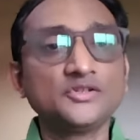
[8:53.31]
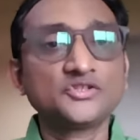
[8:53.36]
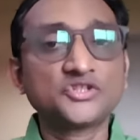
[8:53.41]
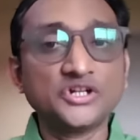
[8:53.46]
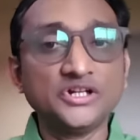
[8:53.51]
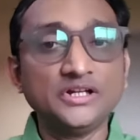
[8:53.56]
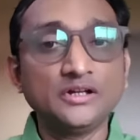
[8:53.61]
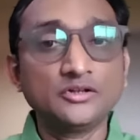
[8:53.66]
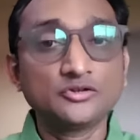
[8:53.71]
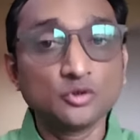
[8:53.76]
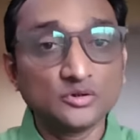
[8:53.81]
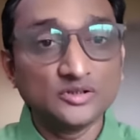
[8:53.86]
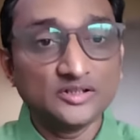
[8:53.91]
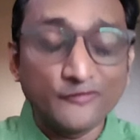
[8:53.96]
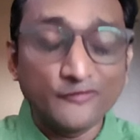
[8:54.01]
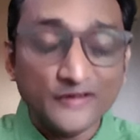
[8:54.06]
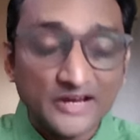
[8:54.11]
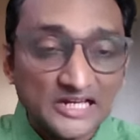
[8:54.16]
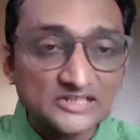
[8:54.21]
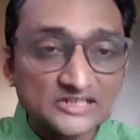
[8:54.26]
See, so
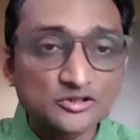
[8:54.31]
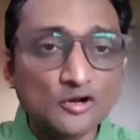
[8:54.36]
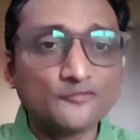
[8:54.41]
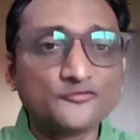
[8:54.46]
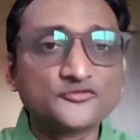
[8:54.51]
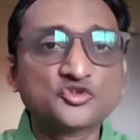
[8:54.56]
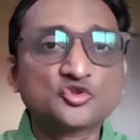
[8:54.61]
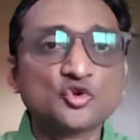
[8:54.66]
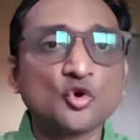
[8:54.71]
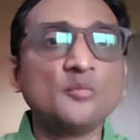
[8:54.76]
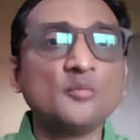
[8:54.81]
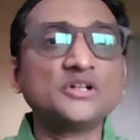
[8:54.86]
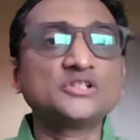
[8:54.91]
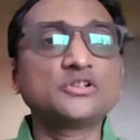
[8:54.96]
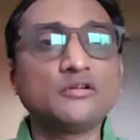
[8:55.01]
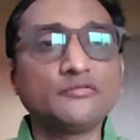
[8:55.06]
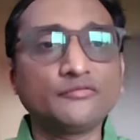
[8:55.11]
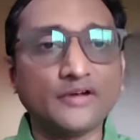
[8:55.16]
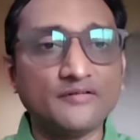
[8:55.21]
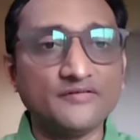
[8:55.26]
face off so much
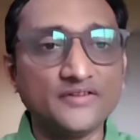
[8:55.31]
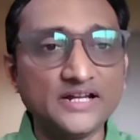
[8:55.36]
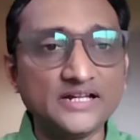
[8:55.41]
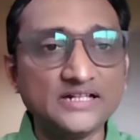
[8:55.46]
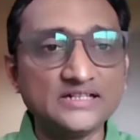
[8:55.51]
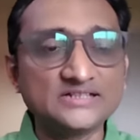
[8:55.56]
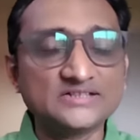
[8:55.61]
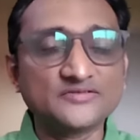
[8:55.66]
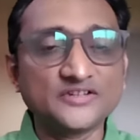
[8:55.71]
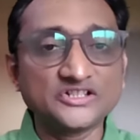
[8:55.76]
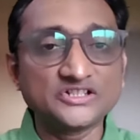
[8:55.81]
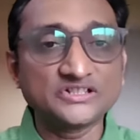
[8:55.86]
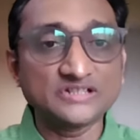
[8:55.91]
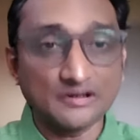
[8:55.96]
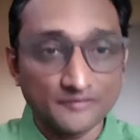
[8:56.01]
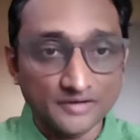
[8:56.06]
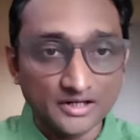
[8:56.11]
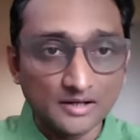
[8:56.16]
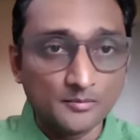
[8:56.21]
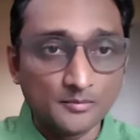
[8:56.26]
of evidence which is
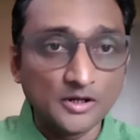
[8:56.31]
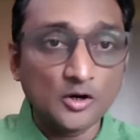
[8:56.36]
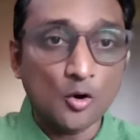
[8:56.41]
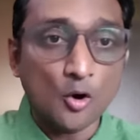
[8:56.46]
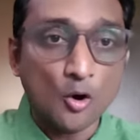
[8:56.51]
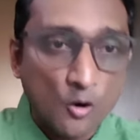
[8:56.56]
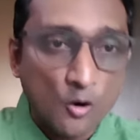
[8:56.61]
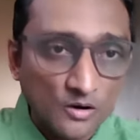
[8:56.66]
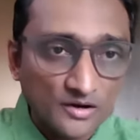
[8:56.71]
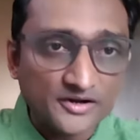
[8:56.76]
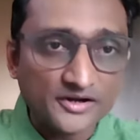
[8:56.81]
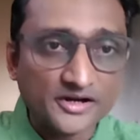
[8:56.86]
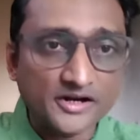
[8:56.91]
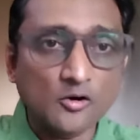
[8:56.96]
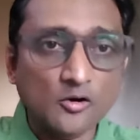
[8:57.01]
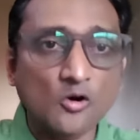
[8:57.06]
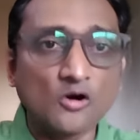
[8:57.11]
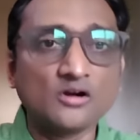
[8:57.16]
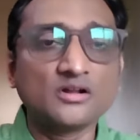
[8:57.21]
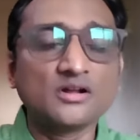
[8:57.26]
available on
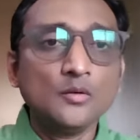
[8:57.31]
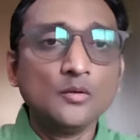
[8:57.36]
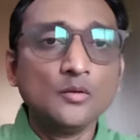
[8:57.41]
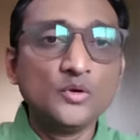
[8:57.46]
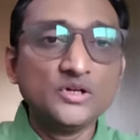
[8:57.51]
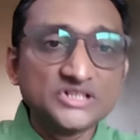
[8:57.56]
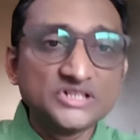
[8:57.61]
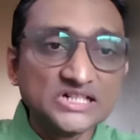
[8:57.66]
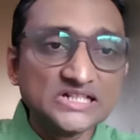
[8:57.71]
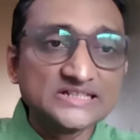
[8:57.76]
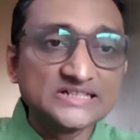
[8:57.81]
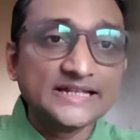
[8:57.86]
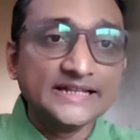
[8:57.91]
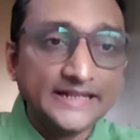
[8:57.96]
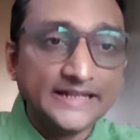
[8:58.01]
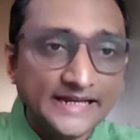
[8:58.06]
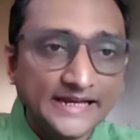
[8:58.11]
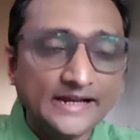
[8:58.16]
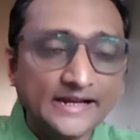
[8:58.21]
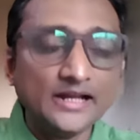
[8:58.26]
record, which is
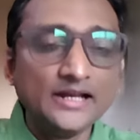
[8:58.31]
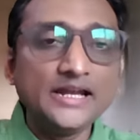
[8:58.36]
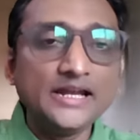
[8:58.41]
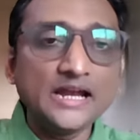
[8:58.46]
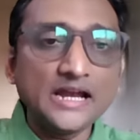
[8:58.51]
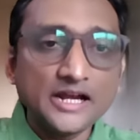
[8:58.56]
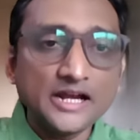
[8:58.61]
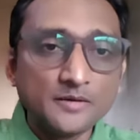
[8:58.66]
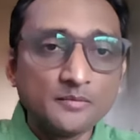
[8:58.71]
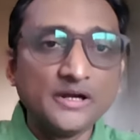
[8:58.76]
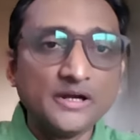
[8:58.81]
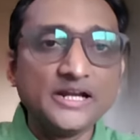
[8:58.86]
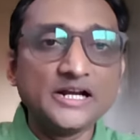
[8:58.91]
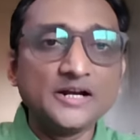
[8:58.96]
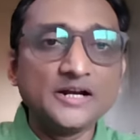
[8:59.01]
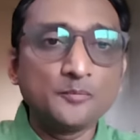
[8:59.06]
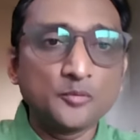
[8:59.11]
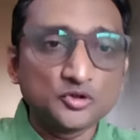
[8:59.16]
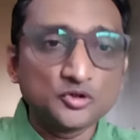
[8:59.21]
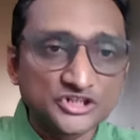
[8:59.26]
legally
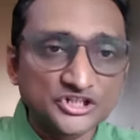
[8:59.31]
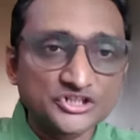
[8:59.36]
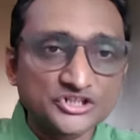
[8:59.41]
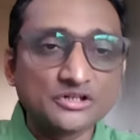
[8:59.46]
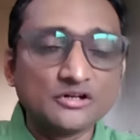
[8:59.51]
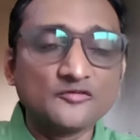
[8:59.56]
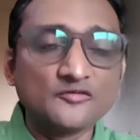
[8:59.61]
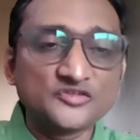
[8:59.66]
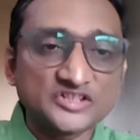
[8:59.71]
admitted position of